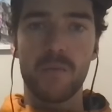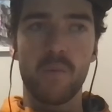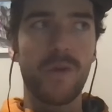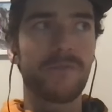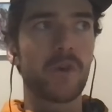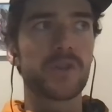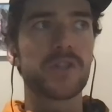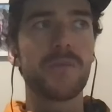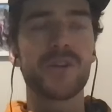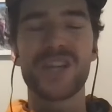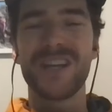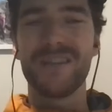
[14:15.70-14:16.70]
we've got so
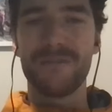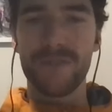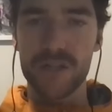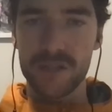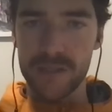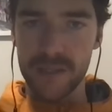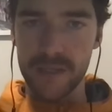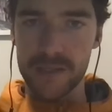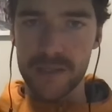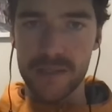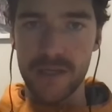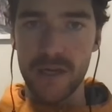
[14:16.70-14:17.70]
much inefficiency in
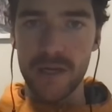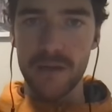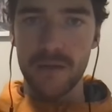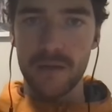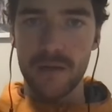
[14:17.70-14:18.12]
society.